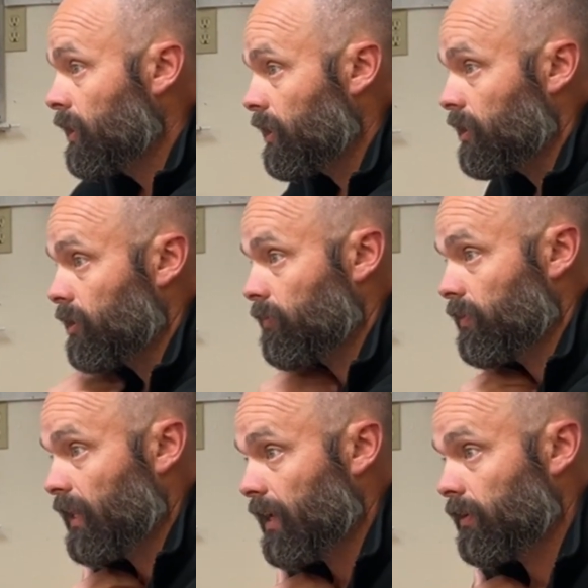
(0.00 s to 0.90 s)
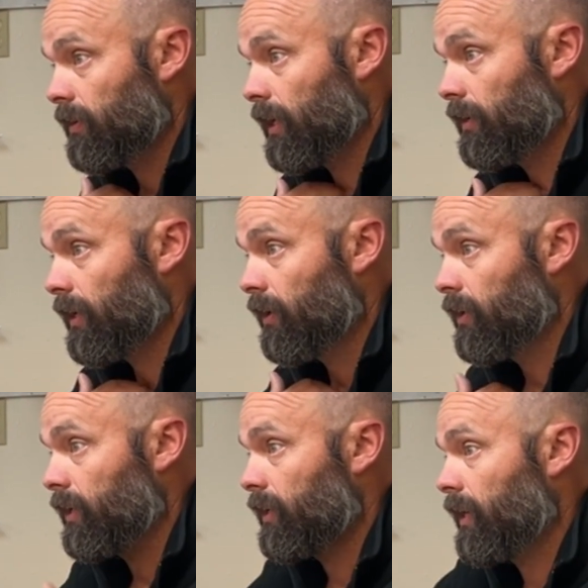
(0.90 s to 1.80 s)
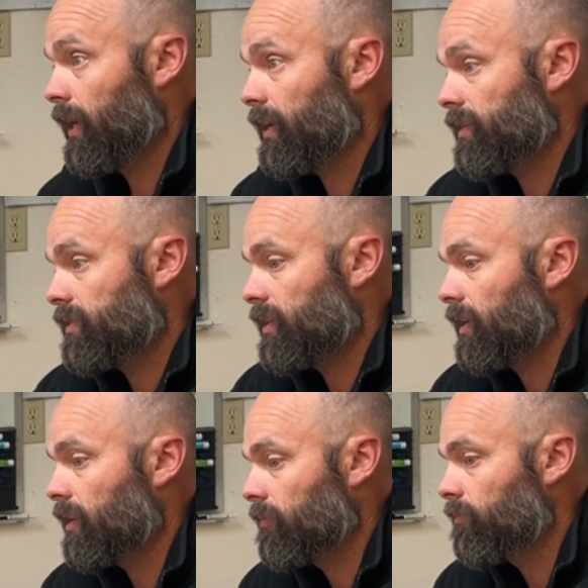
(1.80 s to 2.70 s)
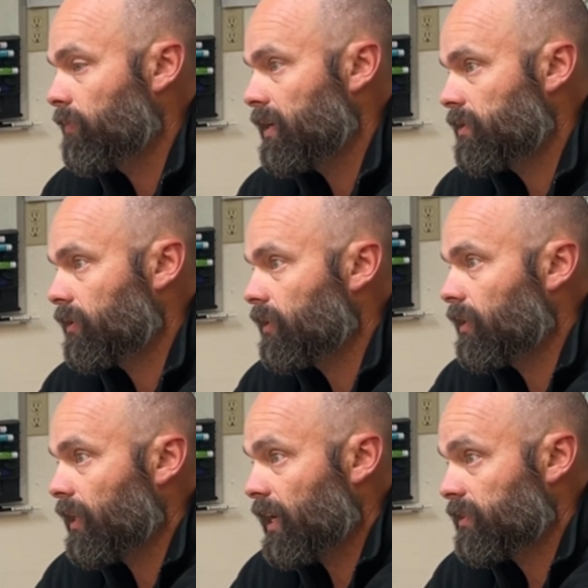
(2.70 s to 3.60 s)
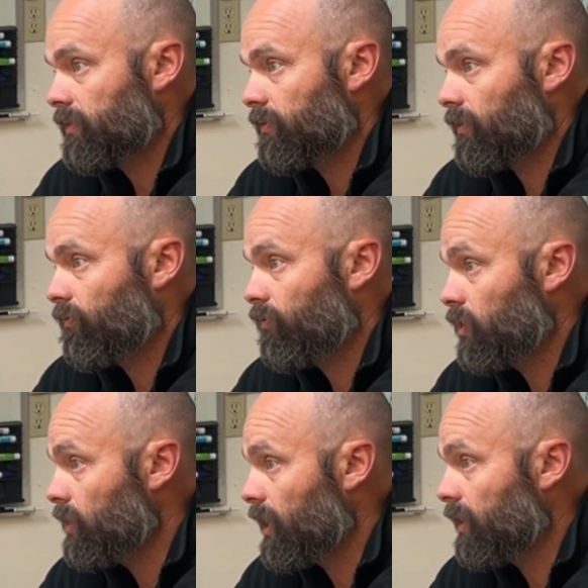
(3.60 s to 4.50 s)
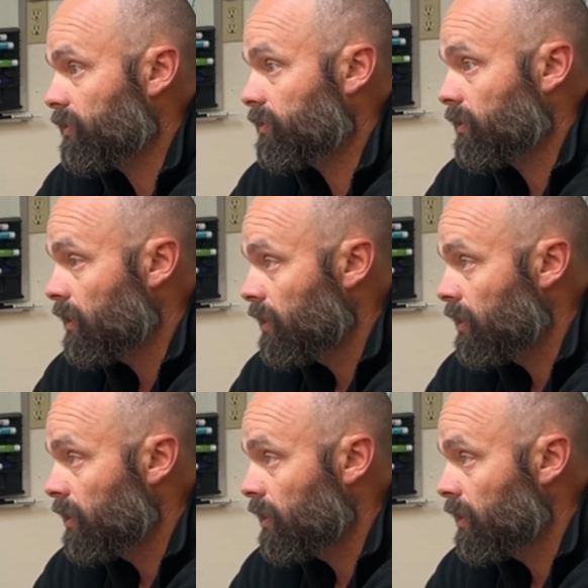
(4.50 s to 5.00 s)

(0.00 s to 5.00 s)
That area has basically last few days